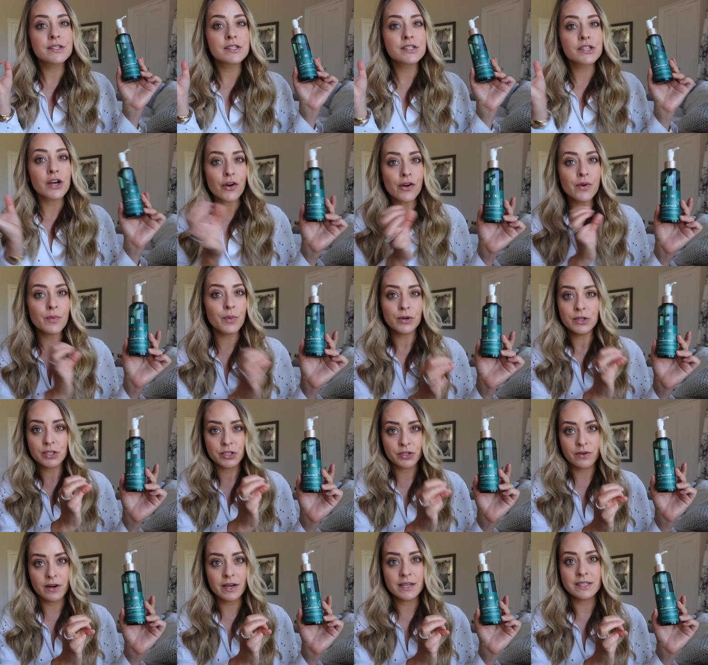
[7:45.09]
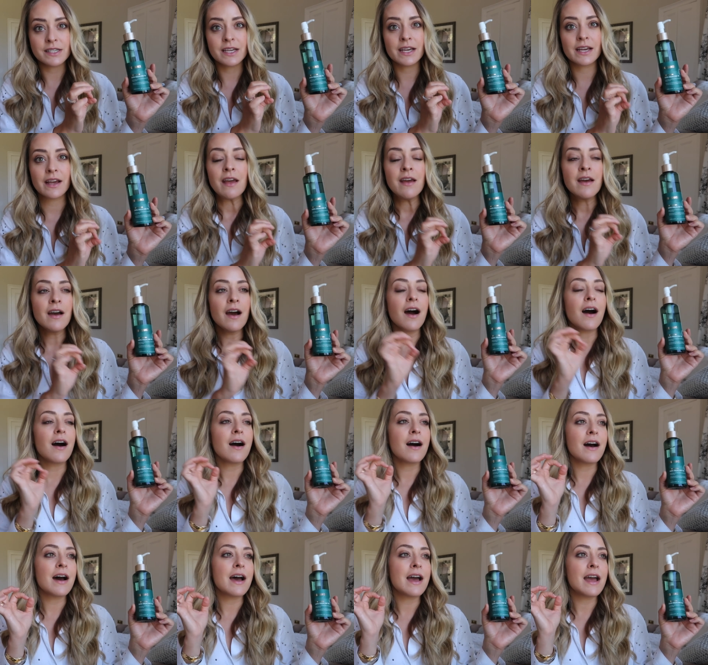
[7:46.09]
so moisturizing.
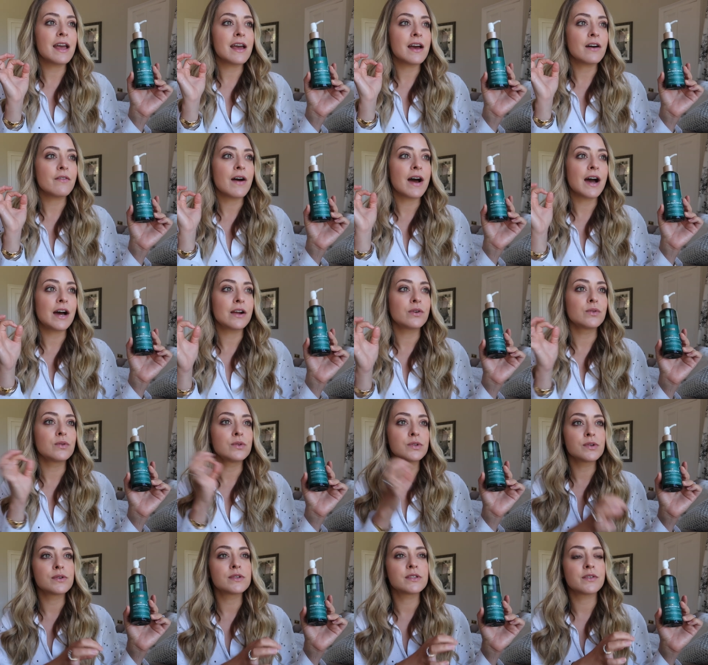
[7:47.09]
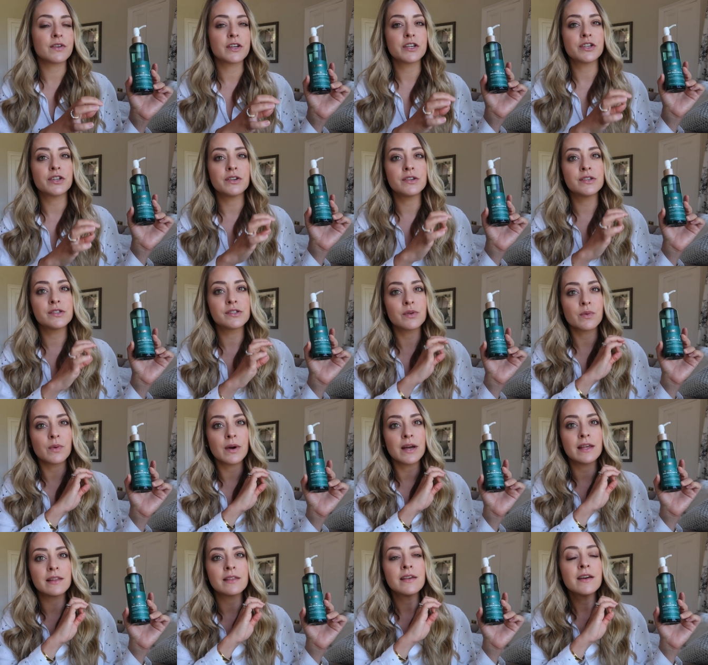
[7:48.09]
I have had all sorts of issues
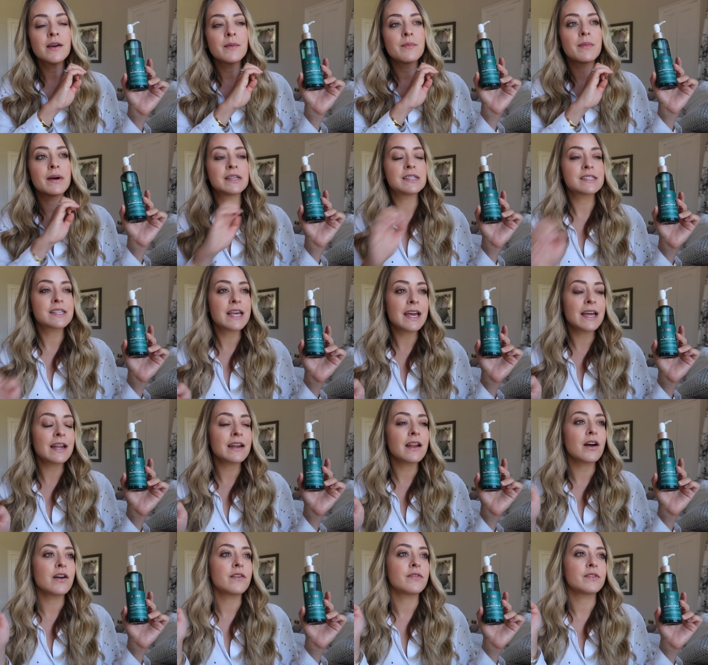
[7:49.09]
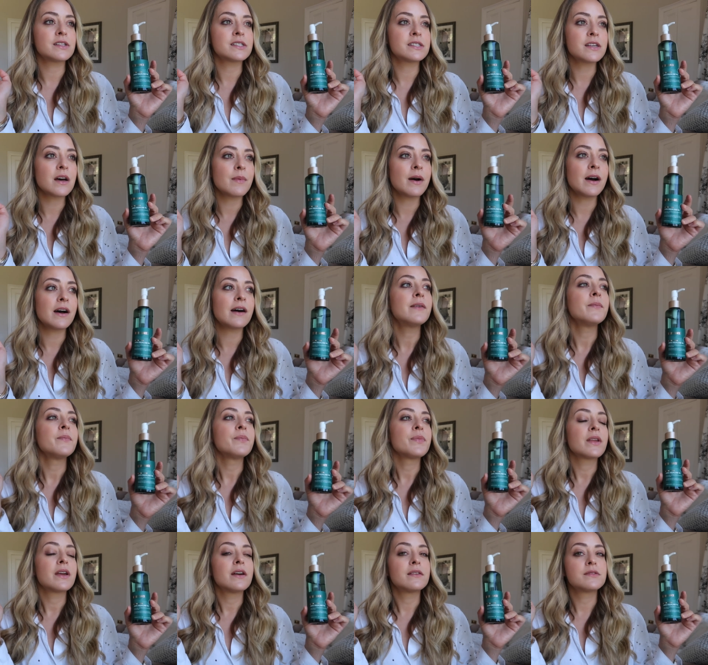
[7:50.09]
with my skin over the summer.
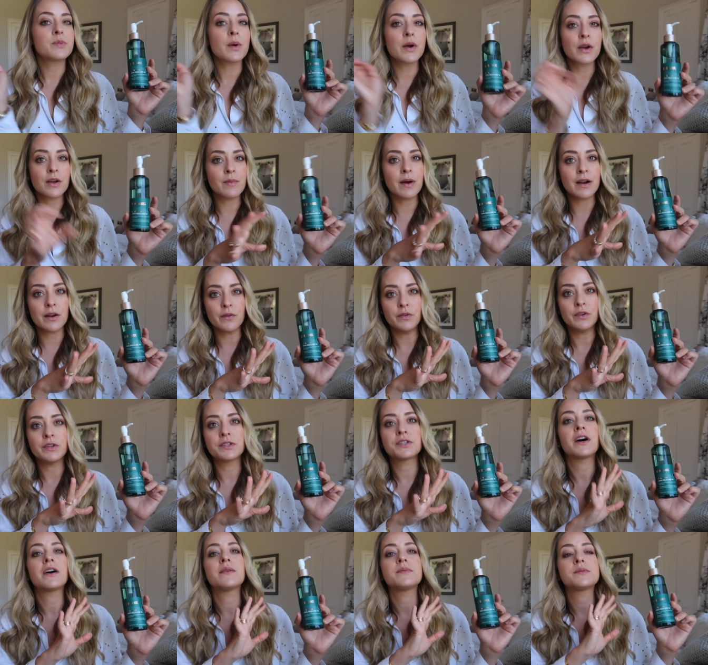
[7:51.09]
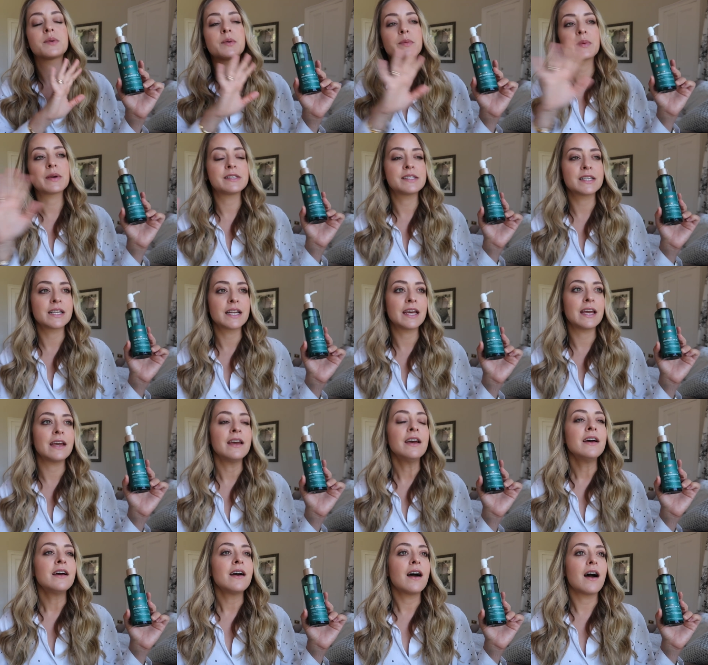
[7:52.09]
I've spoken about it a few times, but
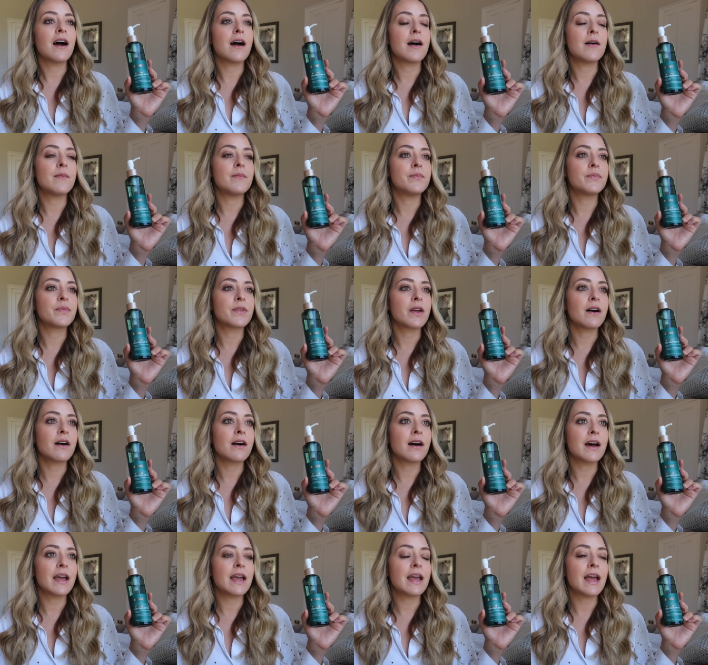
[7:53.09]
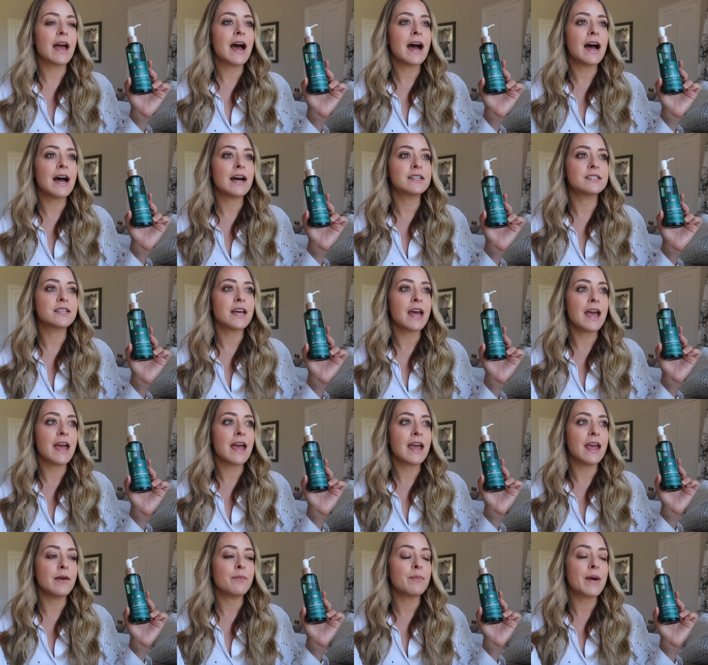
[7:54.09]
basically um, I had
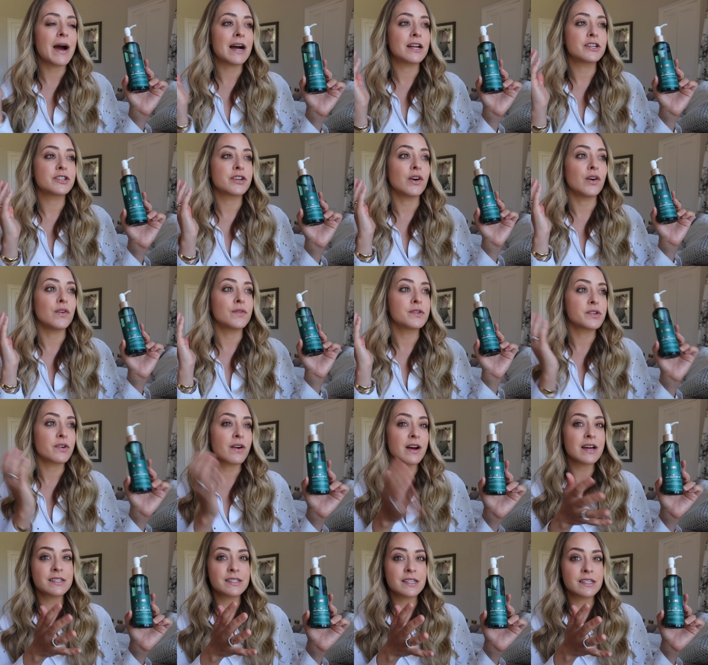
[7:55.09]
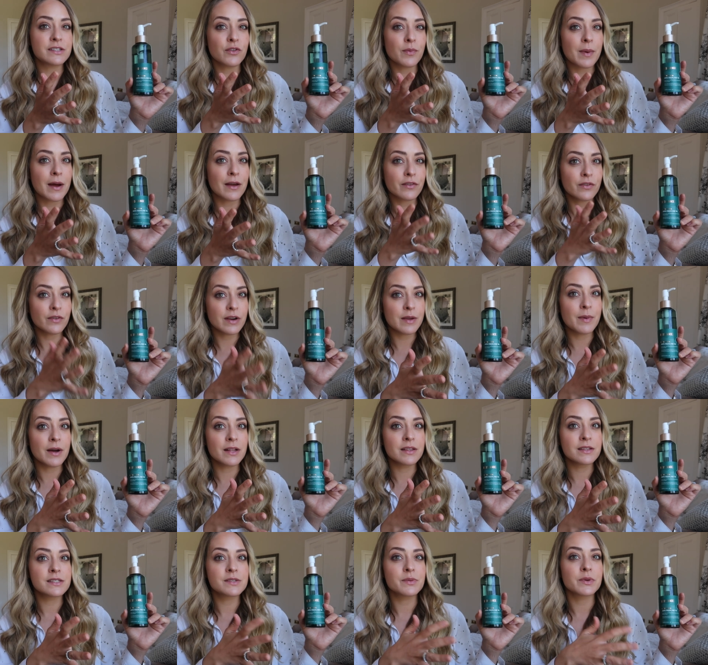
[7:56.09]
a batch of psoriasis for about three
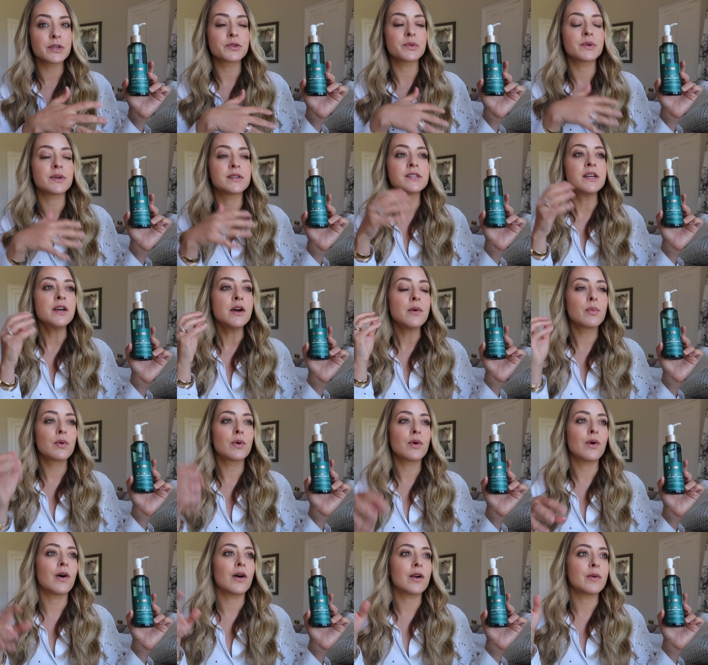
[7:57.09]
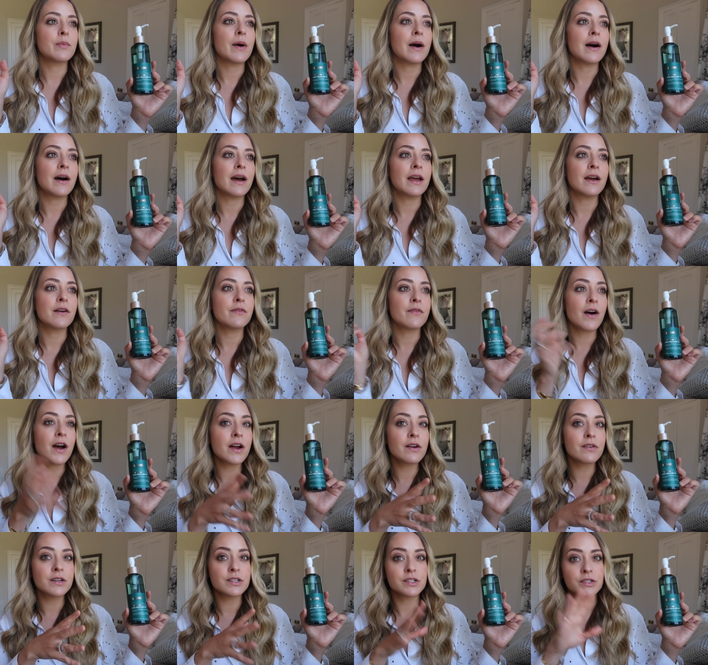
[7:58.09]
months, which was brought on by a
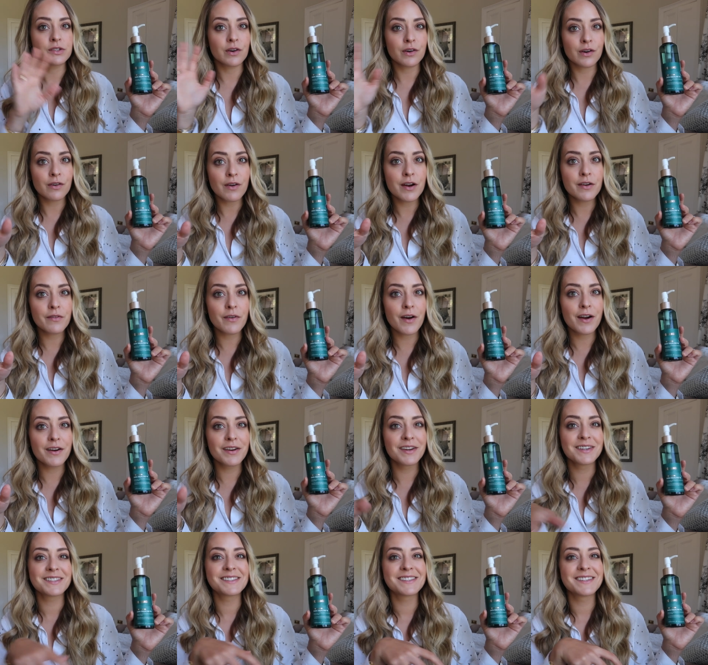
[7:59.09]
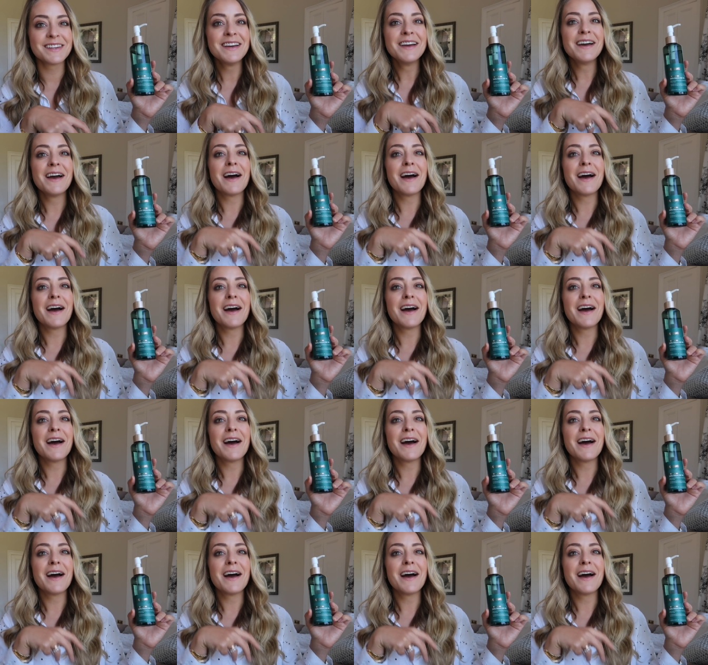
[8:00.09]
virus, not coronavirus.